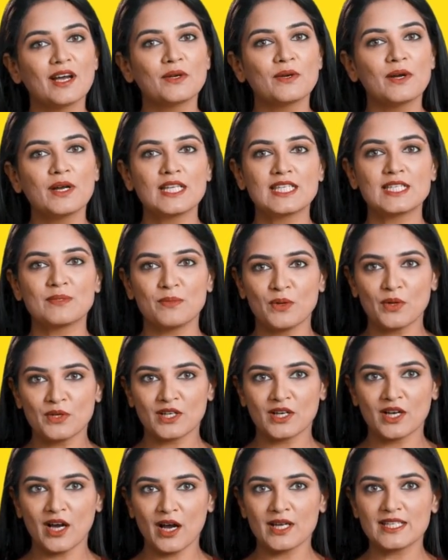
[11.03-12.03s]
we'll explore
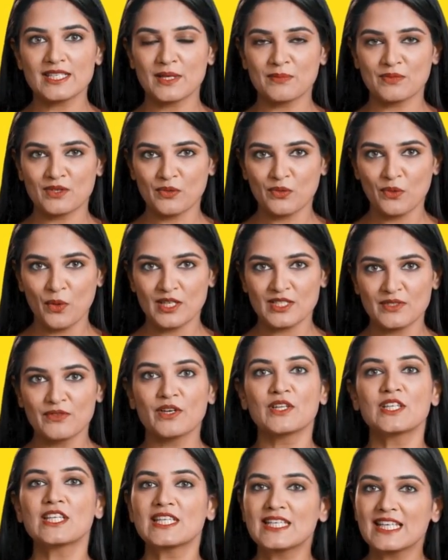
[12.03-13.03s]
the concept of wants
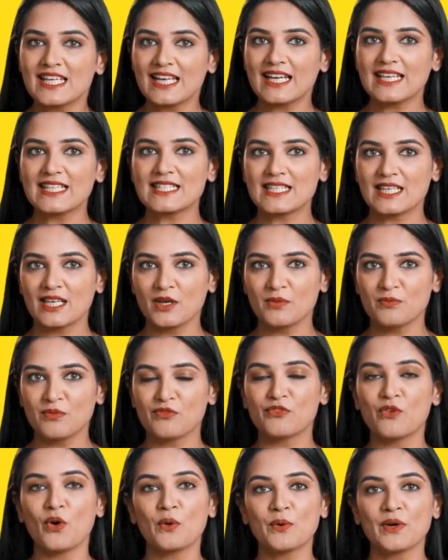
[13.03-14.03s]
versus needs.
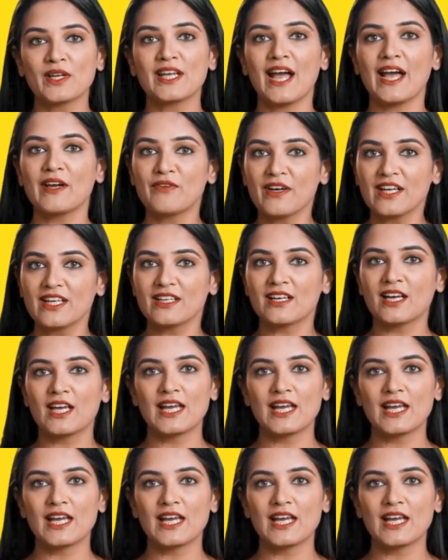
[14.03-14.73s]
Before we dive in,